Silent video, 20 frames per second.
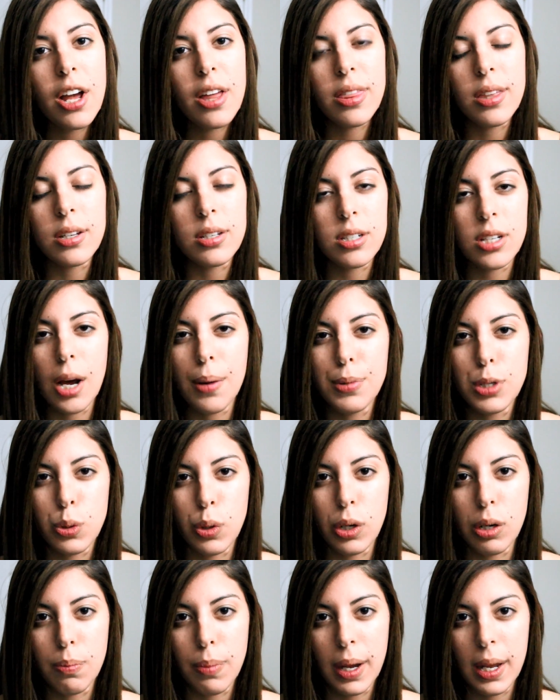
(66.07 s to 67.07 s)
they stop
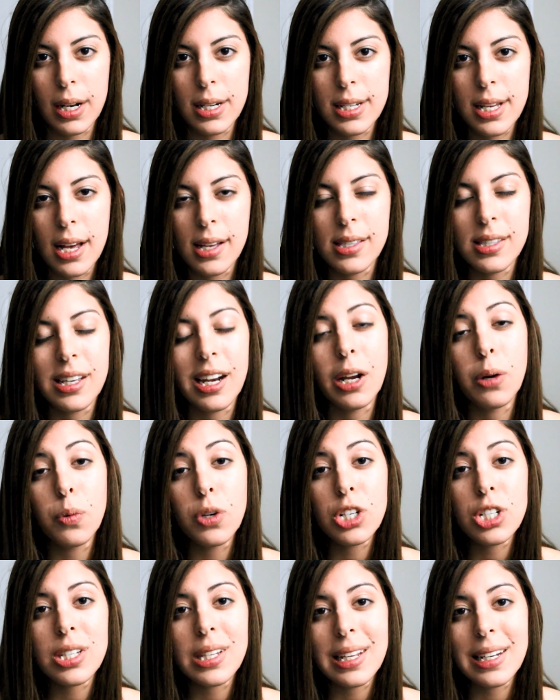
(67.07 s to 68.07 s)
doing beta tests, and I
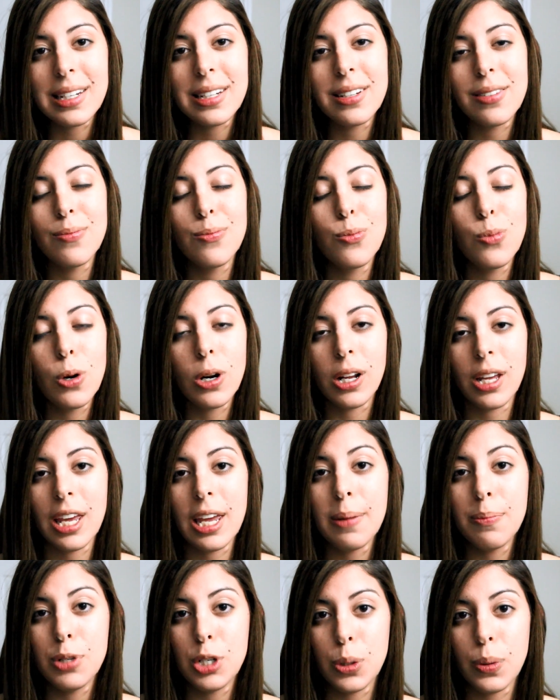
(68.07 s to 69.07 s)
wish they would
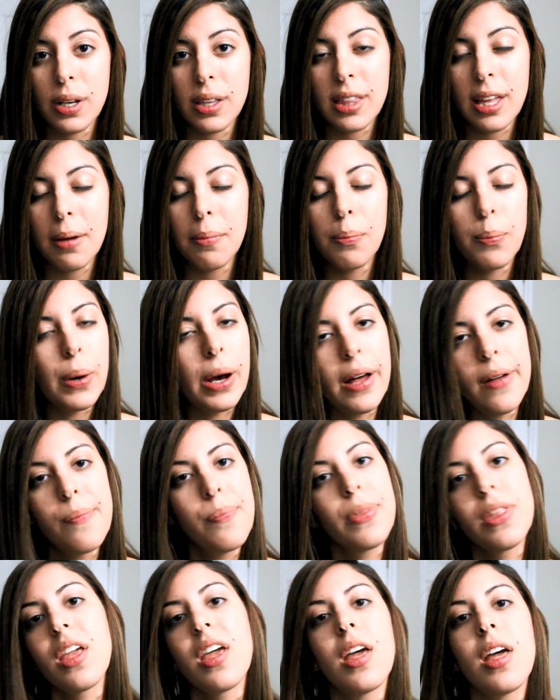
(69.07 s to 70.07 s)
keep doing them, but
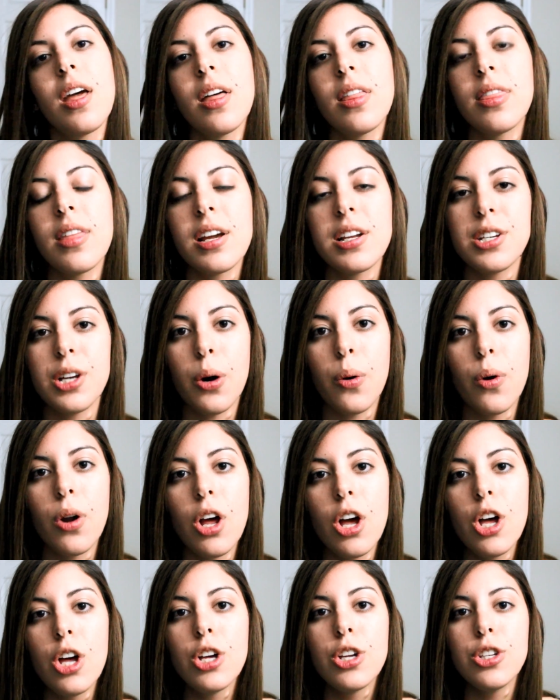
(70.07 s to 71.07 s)
they don't.
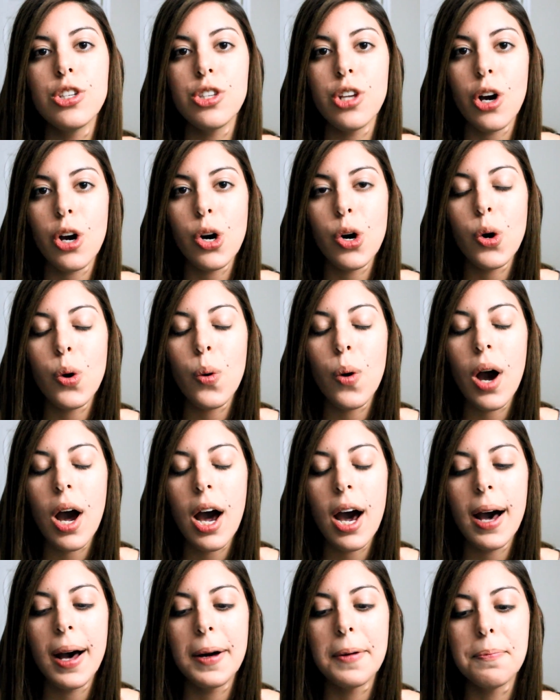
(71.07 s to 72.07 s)
So
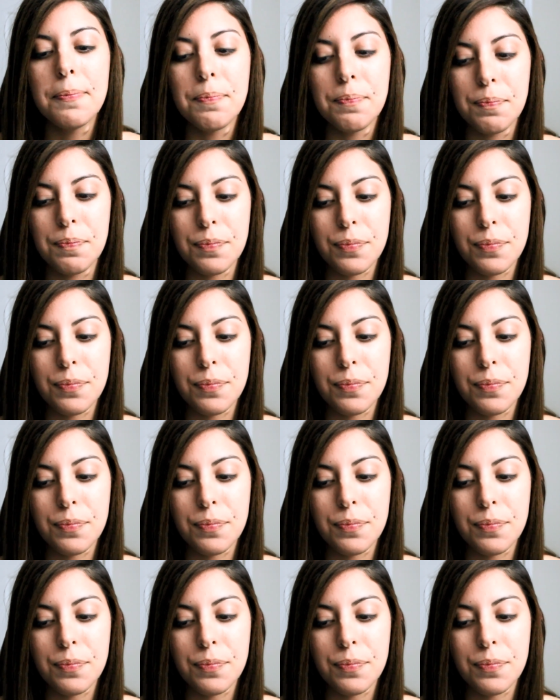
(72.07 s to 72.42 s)
I